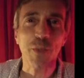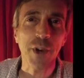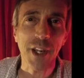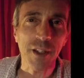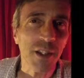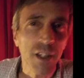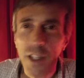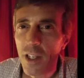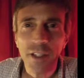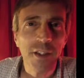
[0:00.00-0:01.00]
bring
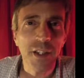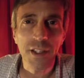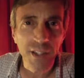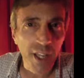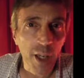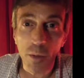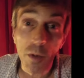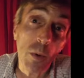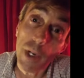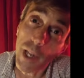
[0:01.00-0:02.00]
to the
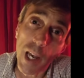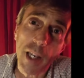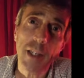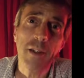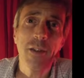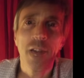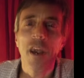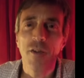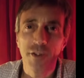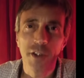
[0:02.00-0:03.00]
table what I
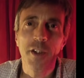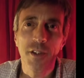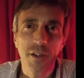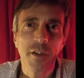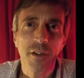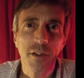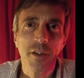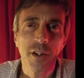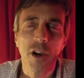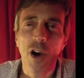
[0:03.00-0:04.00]
have to
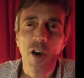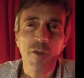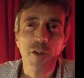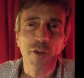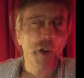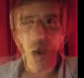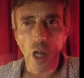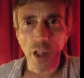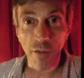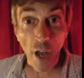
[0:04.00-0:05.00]
offer for
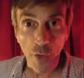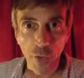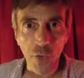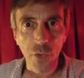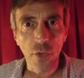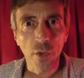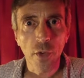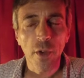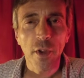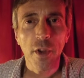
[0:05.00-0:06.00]
all of us.
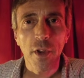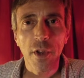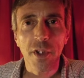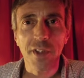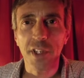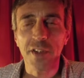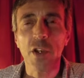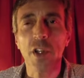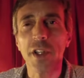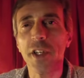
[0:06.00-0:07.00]
Because that's
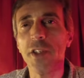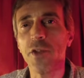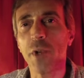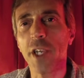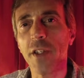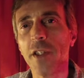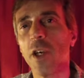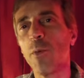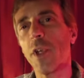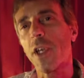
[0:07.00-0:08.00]
all it is, right?
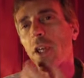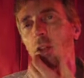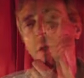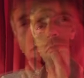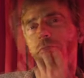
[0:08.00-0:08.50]
Coming together.